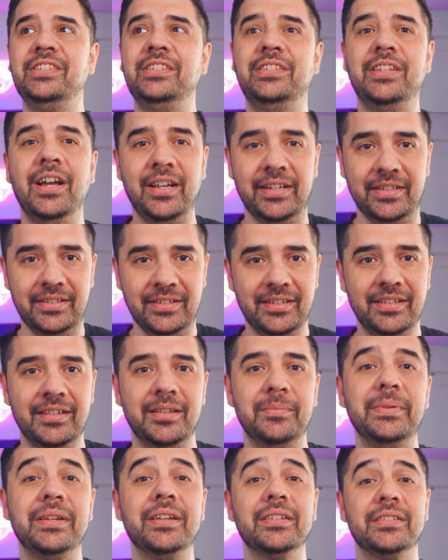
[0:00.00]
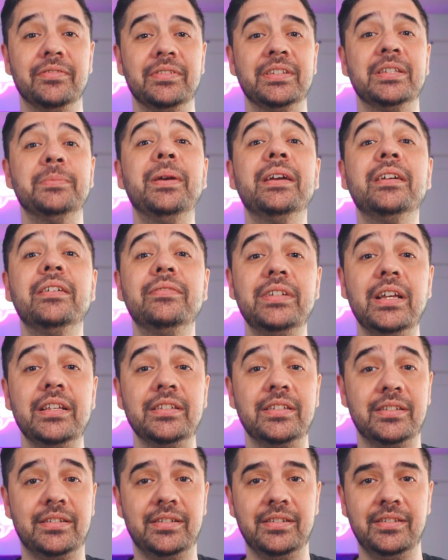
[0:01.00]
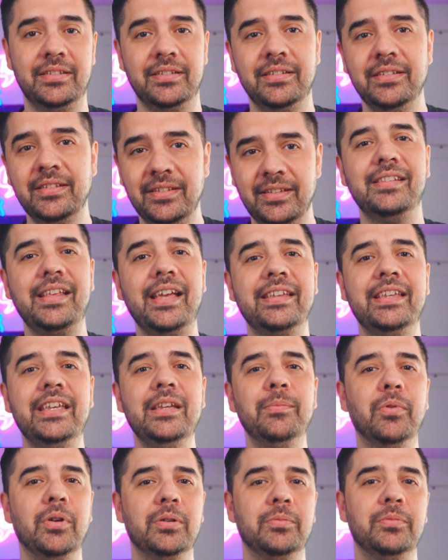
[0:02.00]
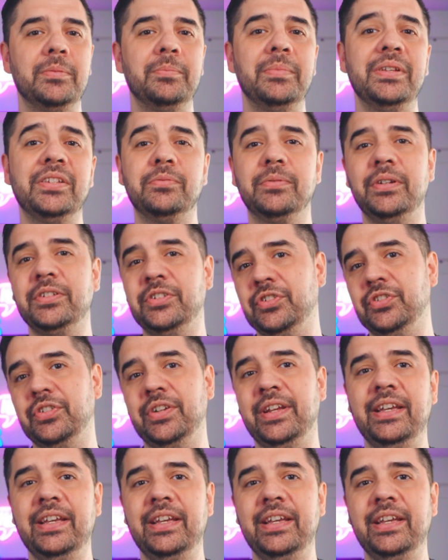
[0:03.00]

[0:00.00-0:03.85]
Done, because of a speck of dust. That keyboard would misregister